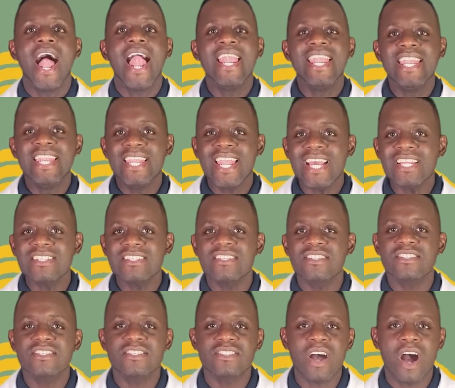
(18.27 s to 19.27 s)
Let's
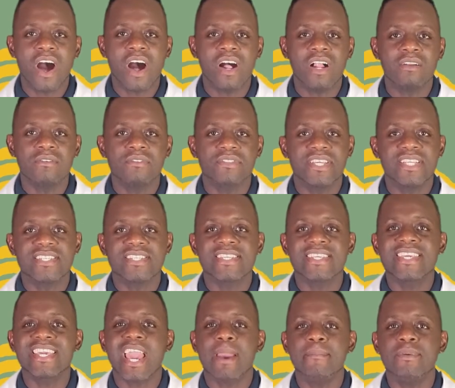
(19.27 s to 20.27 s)
solve this
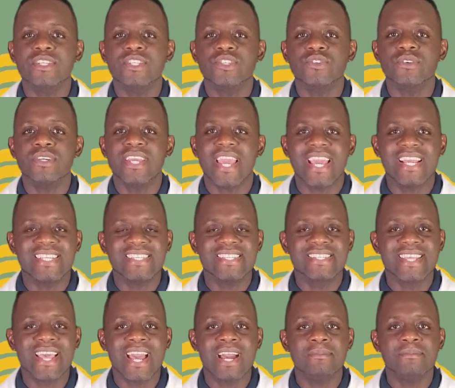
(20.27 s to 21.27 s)
chemistry
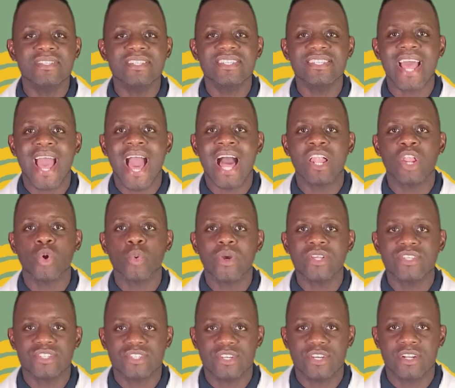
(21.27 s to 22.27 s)
exam style
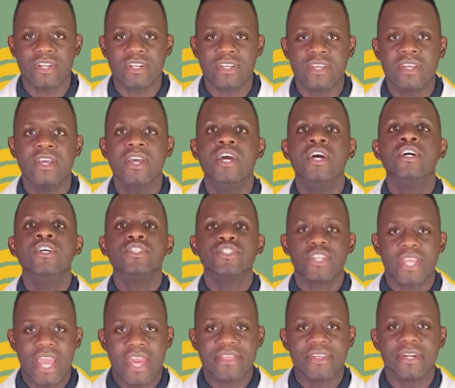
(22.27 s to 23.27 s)
question
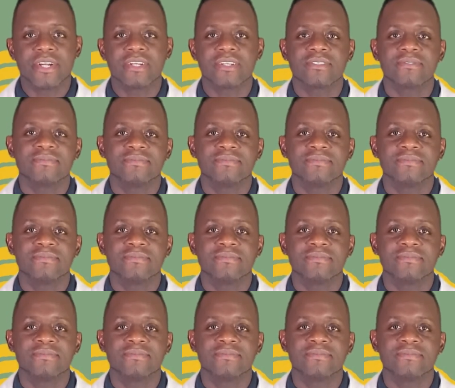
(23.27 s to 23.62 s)
together.